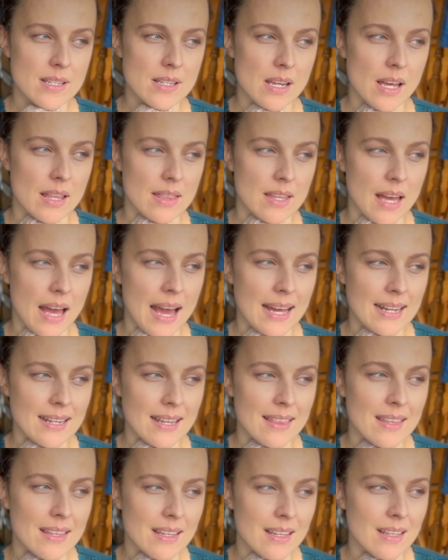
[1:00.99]
The hat, I
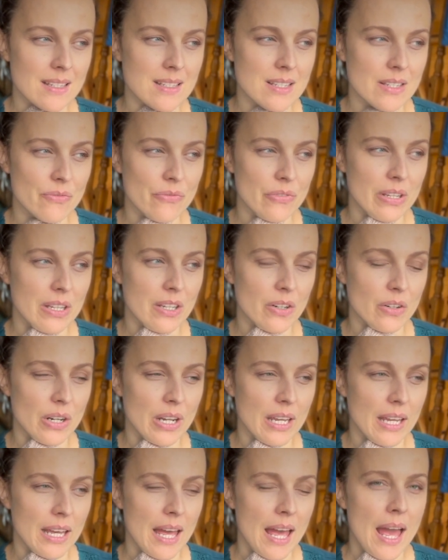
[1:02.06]
think, is
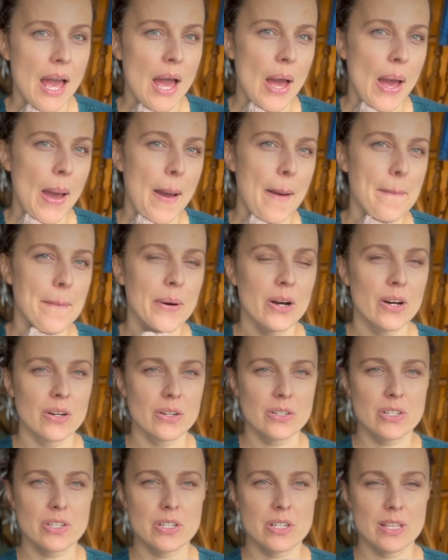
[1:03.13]
fingering,
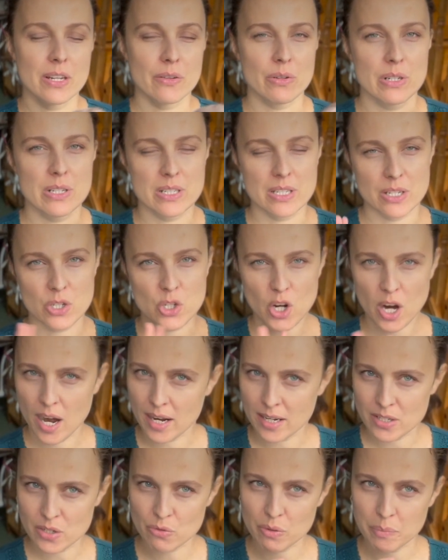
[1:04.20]
but there is a
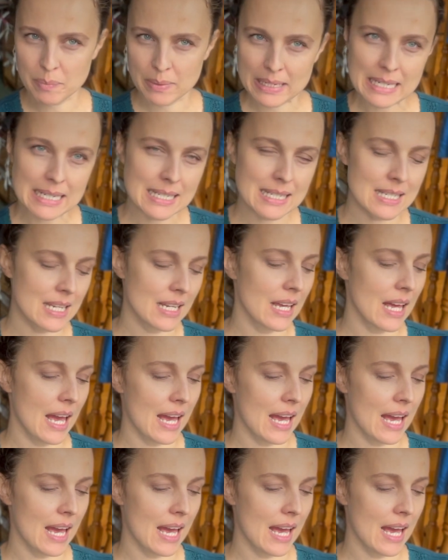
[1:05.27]
chart repeat.